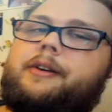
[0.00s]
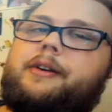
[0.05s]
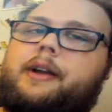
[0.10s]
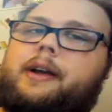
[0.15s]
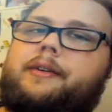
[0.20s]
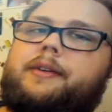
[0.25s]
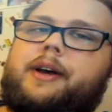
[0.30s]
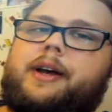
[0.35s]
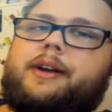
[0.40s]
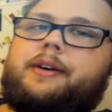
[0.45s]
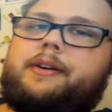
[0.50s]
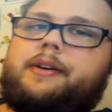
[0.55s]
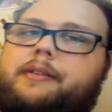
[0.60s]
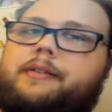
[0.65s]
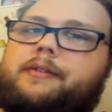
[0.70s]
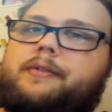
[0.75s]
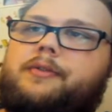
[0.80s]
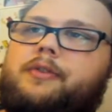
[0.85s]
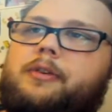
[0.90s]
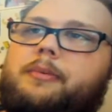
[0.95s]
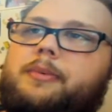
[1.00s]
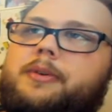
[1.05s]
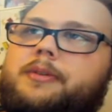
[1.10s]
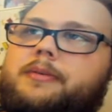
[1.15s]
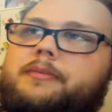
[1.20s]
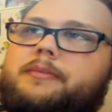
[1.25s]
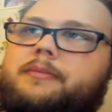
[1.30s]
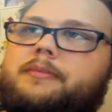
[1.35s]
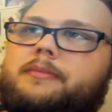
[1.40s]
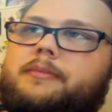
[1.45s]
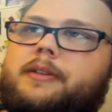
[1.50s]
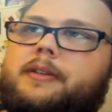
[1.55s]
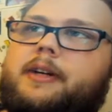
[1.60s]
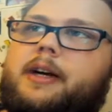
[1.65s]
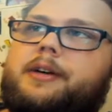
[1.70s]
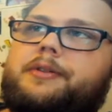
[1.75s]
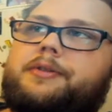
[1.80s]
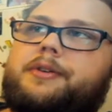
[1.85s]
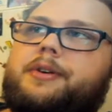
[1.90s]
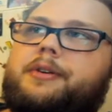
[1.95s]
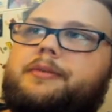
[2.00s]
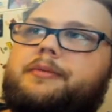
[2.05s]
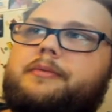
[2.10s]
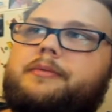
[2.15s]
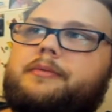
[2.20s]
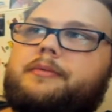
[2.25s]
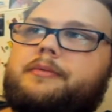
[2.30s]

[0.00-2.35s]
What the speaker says: I don't know the formal outro.